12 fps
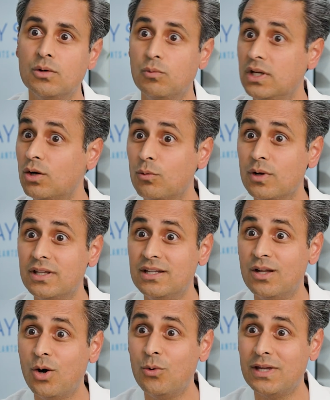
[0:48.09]
We don't really
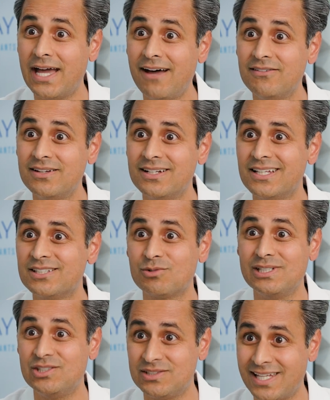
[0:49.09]
know we have it unless
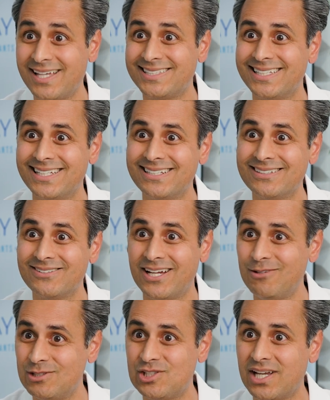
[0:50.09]
we test it,
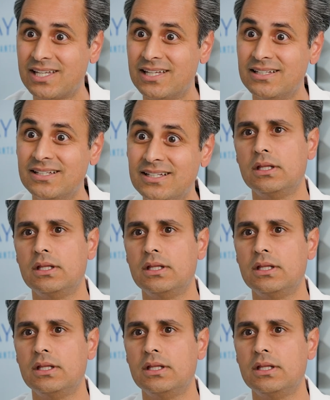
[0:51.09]
right? We check it.